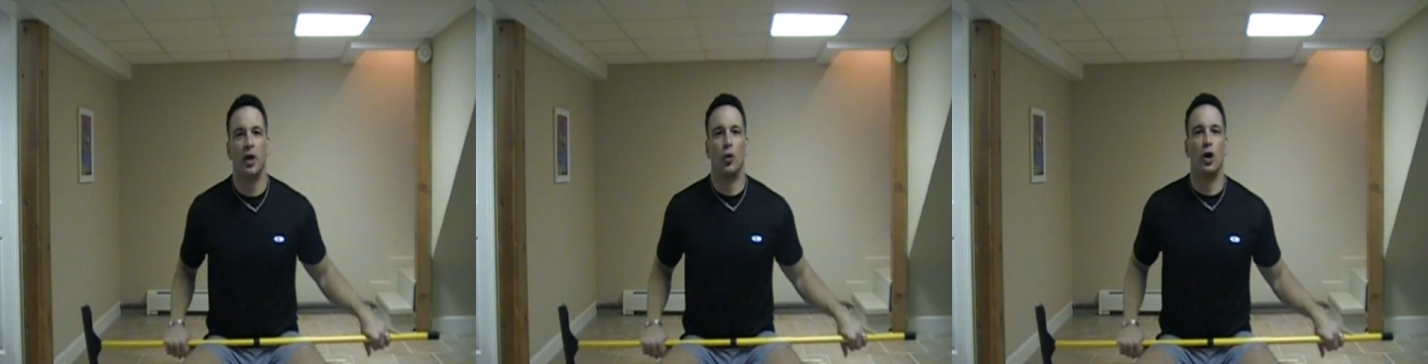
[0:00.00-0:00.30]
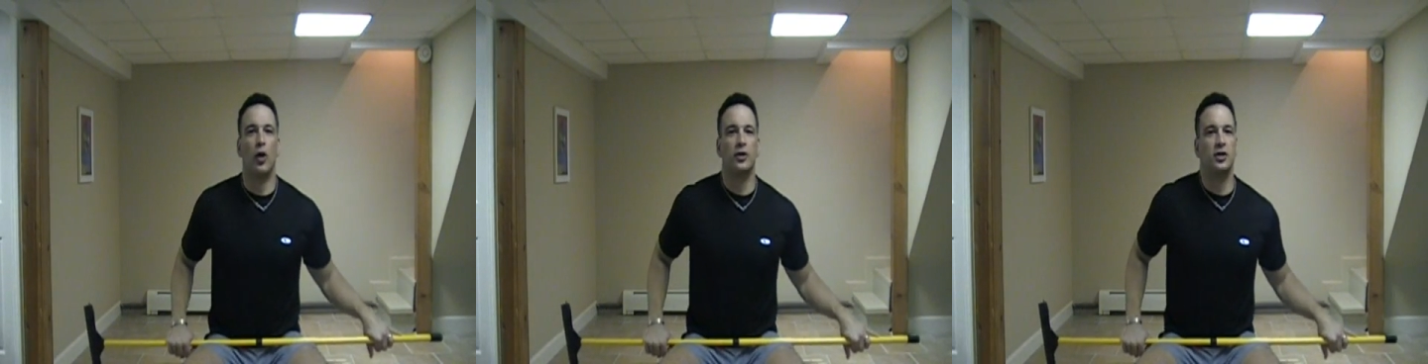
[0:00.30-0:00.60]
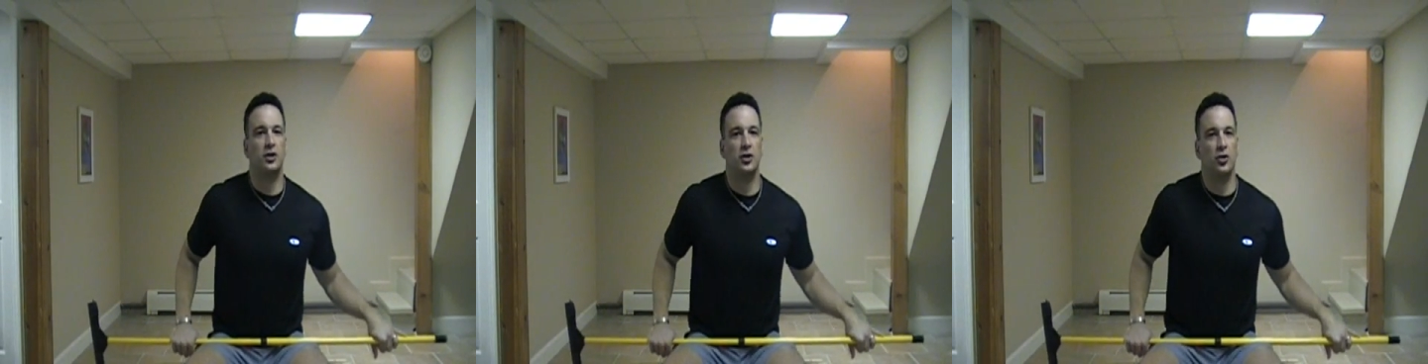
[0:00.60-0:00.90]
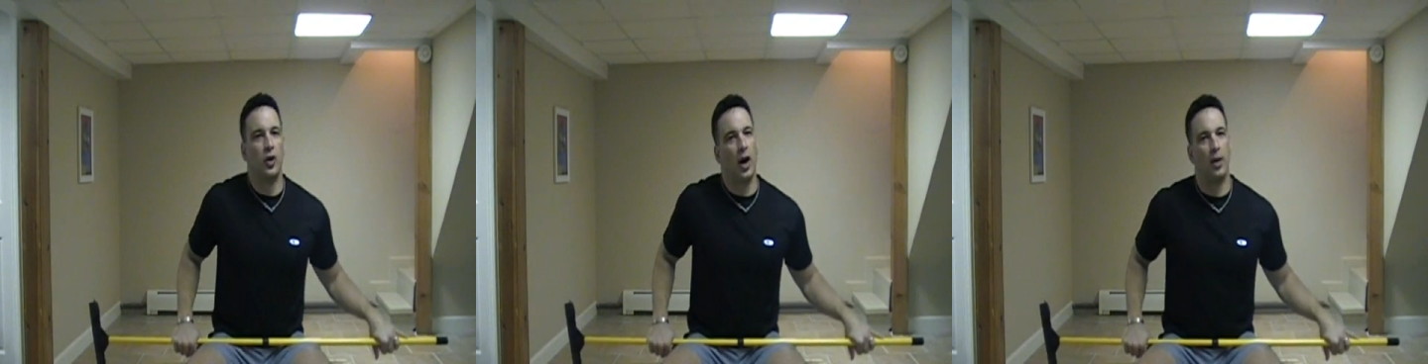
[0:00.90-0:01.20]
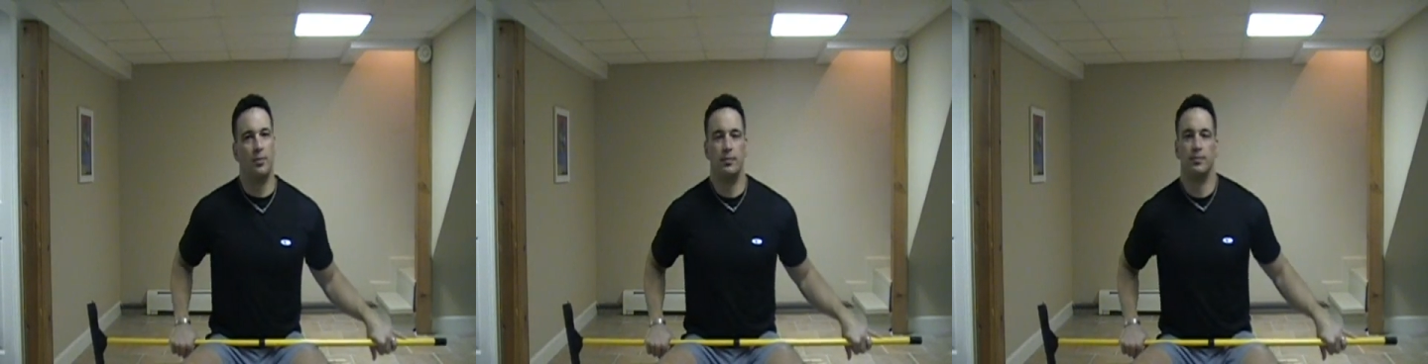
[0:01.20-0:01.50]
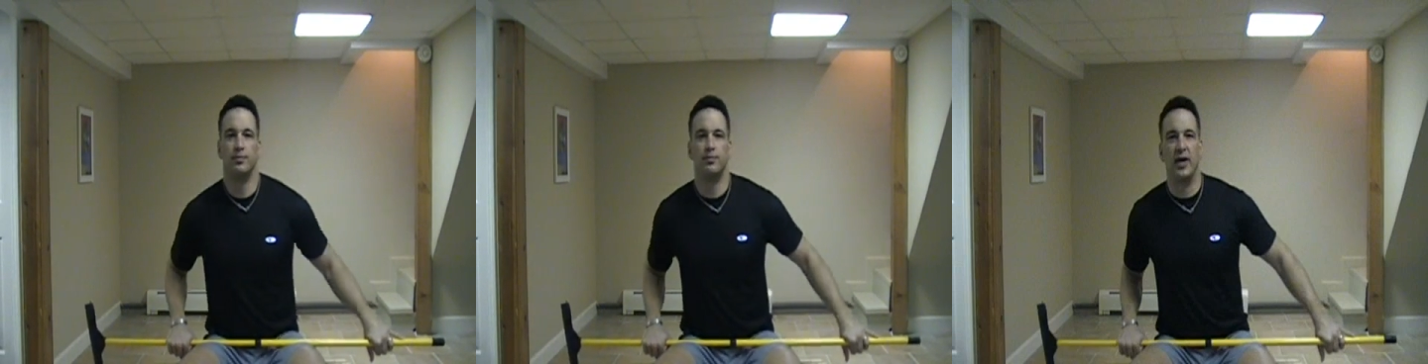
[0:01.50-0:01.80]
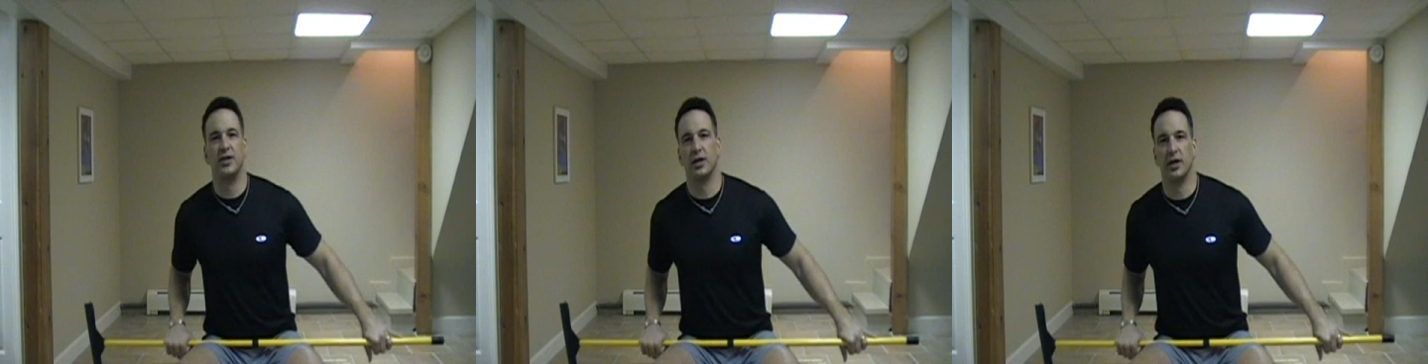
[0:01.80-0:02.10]
We're going to do,
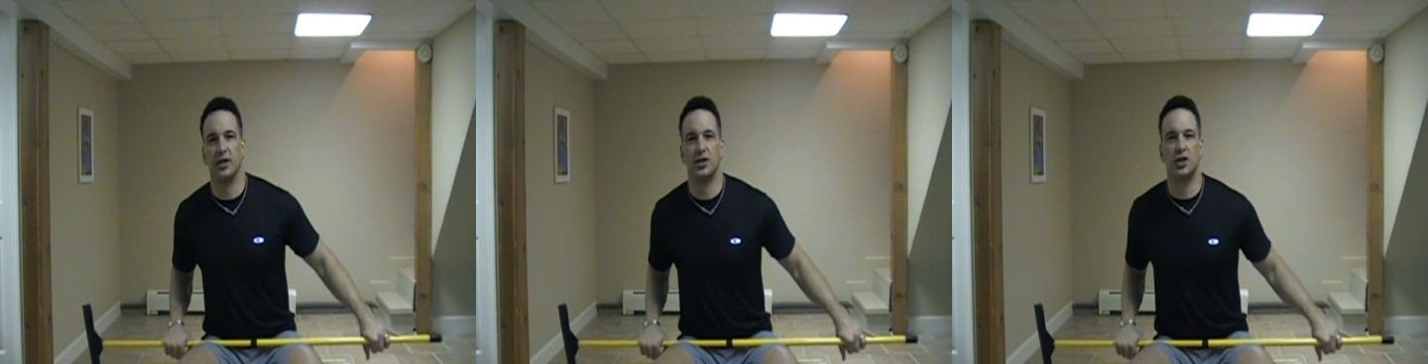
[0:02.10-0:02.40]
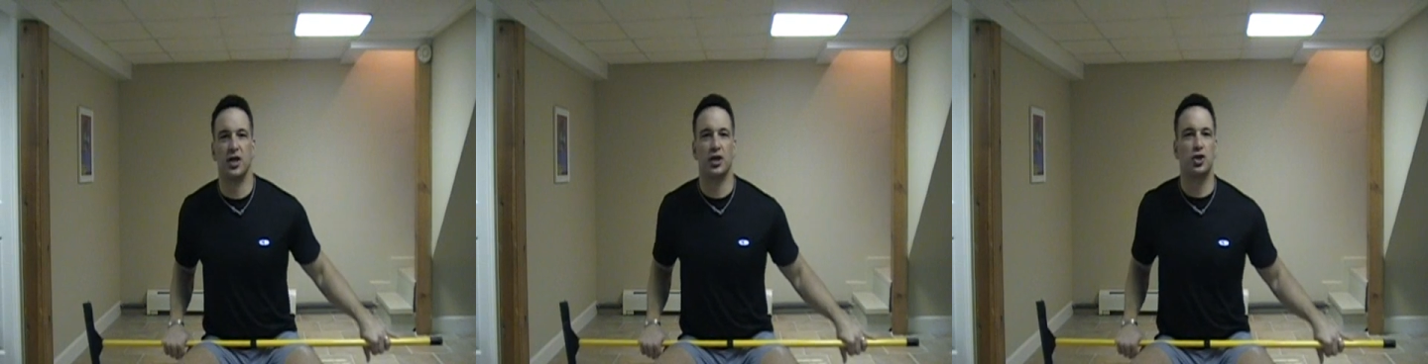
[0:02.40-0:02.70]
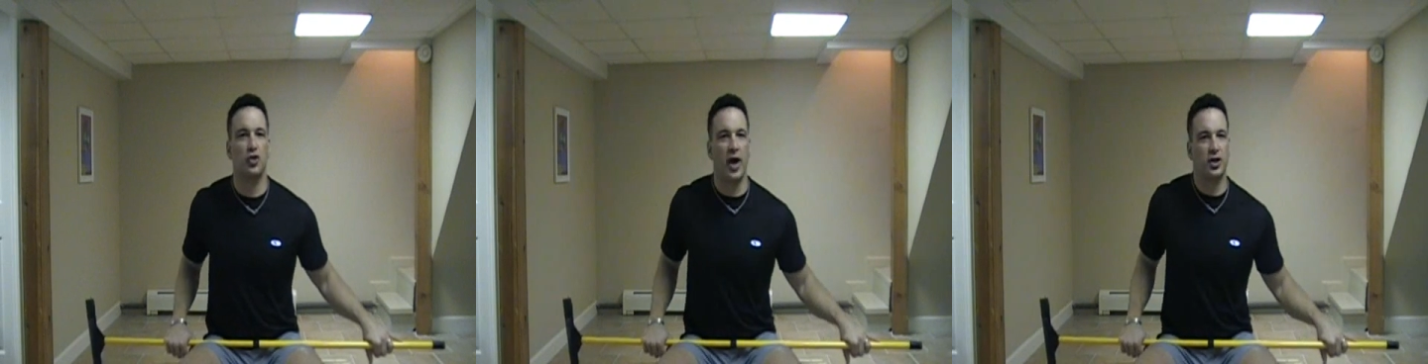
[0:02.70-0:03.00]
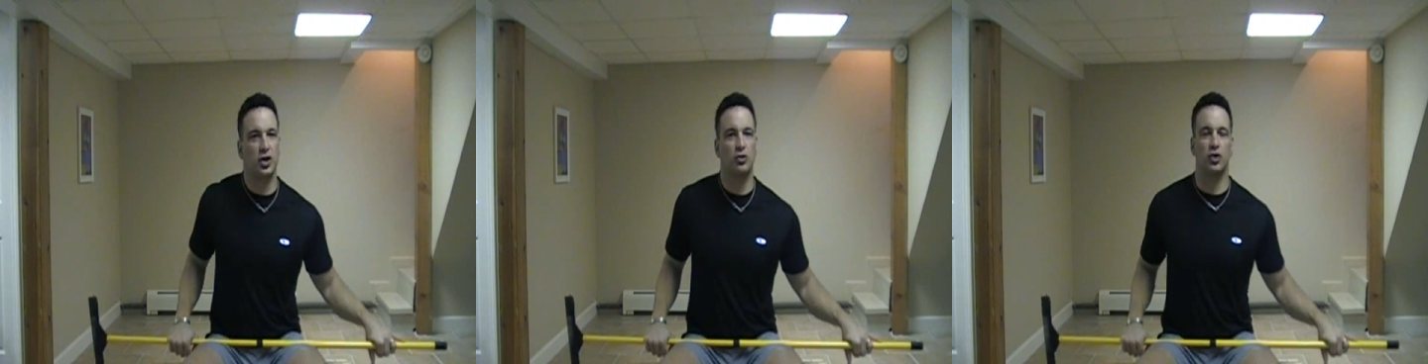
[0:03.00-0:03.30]
basically it's a stick stretch.